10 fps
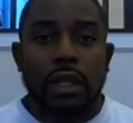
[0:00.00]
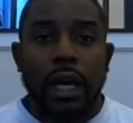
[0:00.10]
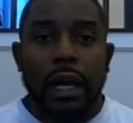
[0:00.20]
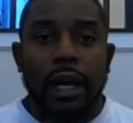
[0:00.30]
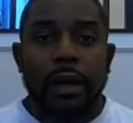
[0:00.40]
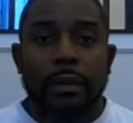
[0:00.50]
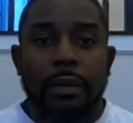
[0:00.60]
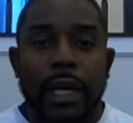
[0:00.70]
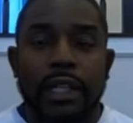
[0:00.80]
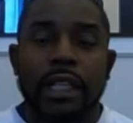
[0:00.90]

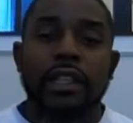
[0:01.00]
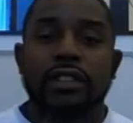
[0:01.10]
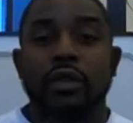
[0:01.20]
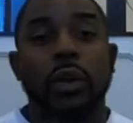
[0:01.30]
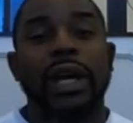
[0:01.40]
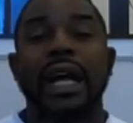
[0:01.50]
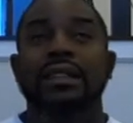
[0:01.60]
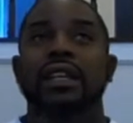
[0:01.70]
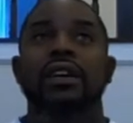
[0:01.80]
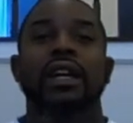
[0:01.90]
And the easiest way I
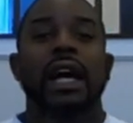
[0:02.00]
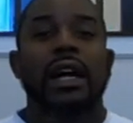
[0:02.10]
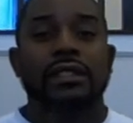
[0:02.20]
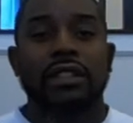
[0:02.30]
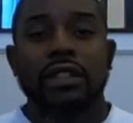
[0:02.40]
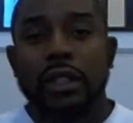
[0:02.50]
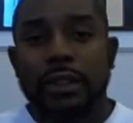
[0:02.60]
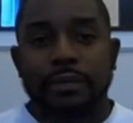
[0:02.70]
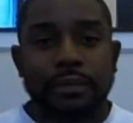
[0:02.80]
tell guys to do it,